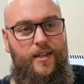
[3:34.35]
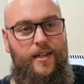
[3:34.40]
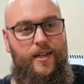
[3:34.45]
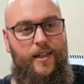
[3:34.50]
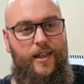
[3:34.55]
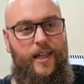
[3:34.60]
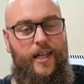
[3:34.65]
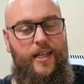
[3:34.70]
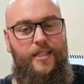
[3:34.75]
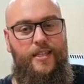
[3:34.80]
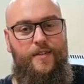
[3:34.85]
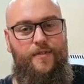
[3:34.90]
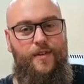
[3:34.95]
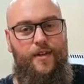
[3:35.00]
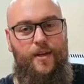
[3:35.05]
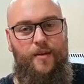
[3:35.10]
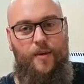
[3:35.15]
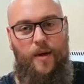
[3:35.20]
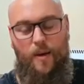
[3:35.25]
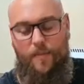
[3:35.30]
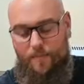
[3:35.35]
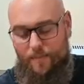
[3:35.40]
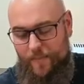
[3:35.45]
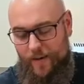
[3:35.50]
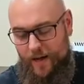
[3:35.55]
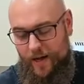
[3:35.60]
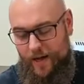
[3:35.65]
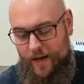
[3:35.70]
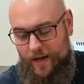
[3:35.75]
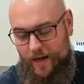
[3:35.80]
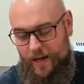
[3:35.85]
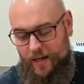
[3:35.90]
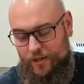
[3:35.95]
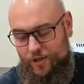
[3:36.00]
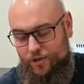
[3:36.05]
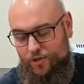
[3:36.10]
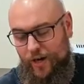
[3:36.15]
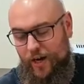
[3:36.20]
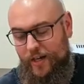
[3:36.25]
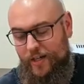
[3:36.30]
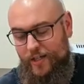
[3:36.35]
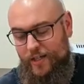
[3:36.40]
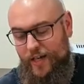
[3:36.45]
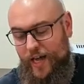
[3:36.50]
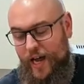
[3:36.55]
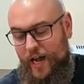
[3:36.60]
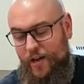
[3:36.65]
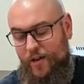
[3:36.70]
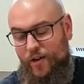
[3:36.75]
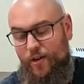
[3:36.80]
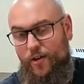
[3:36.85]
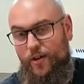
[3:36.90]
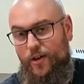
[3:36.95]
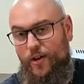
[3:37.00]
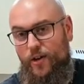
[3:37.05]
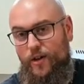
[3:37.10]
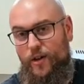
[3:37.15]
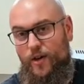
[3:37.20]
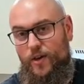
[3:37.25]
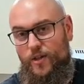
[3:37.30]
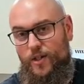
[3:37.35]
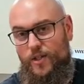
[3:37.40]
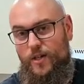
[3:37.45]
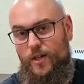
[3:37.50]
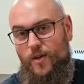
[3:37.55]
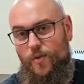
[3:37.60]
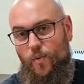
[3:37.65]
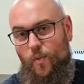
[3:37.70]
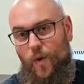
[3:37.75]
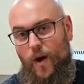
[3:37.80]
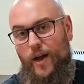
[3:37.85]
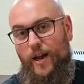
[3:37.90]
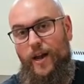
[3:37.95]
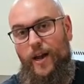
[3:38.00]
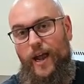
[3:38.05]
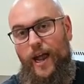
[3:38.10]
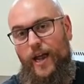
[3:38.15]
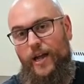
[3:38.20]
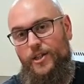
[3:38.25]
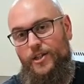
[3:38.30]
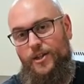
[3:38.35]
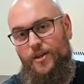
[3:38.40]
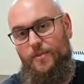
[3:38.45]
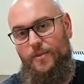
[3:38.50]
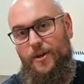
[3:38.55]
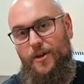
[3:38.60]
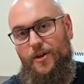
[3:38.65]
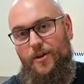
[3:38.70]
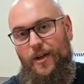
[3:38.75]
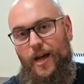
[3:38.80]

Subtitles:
less of a strange take on one Asian meal,